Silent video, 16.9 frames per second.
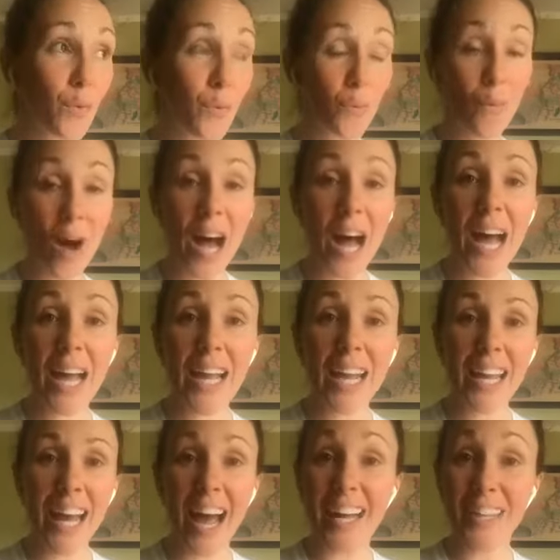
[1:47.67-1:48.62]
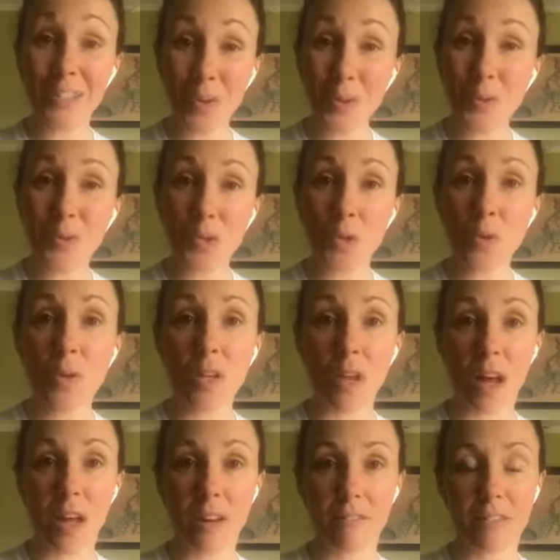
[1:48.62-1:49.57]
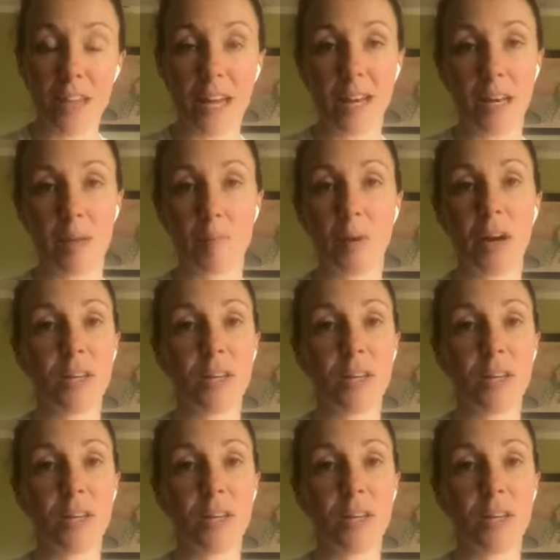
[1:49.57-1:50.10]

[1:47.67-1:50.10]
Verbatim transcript: why I don't do a lot of that anymore.